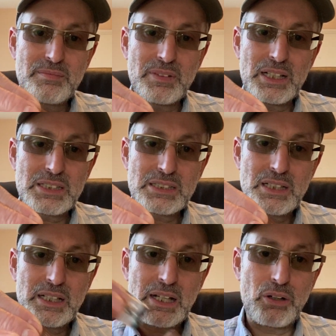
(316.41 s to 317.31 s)
as
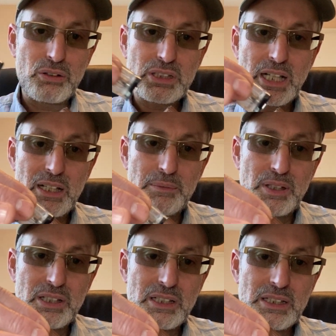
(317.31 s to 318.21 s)
the old
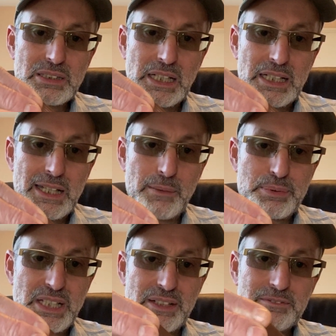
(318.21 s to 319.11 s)
Caliburn, it's like
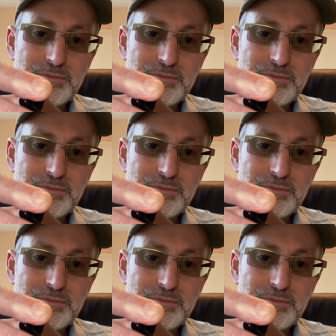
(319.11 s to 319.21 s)
clips in.